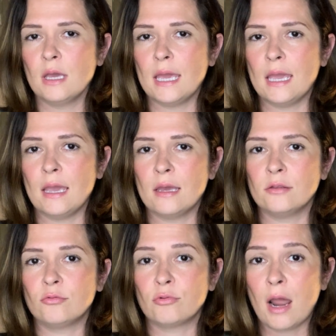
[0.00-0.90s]

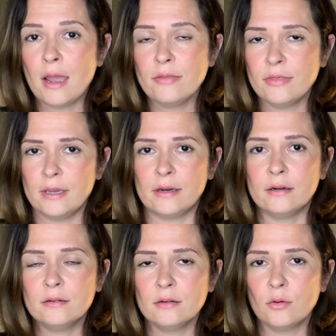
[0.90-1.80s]
And right
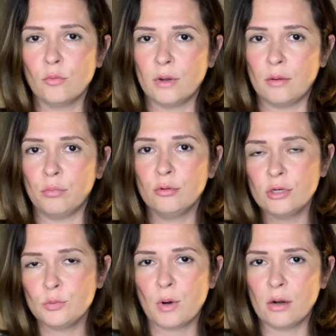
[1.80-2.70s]
there, where Blue
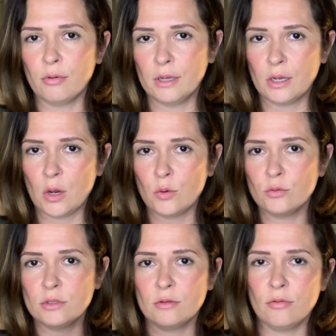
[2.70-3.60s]
Ridge Parkway
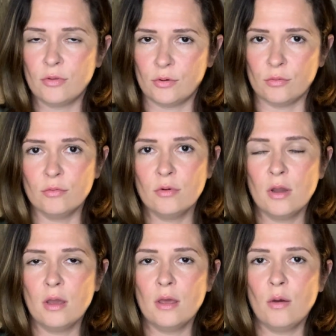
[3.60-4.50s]
goes through,
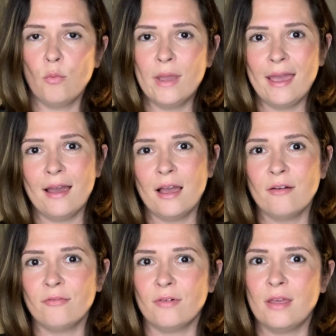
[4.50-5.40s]
we
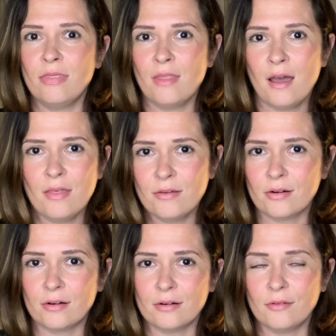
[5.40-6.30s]
have
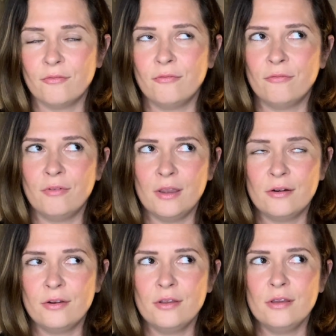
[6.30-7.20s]
another
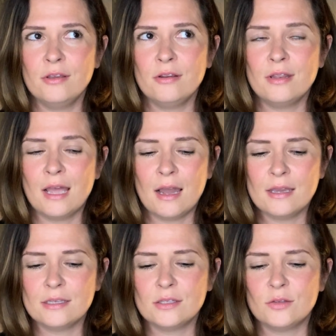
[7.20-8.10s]
very
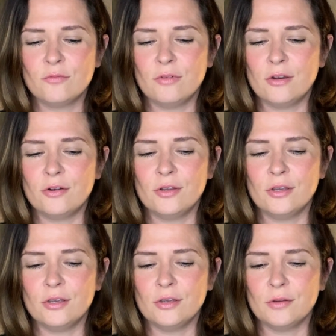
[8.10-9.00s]
nice,
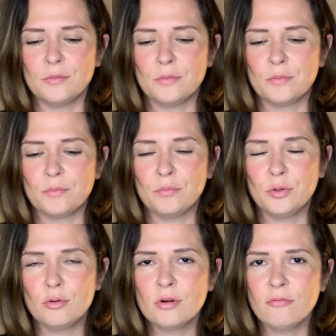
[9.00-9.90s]
very
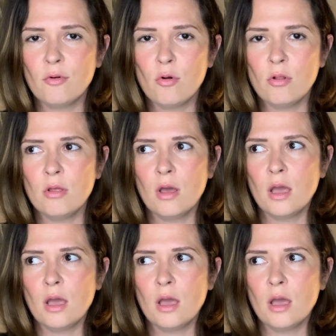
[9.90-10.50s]
beautiful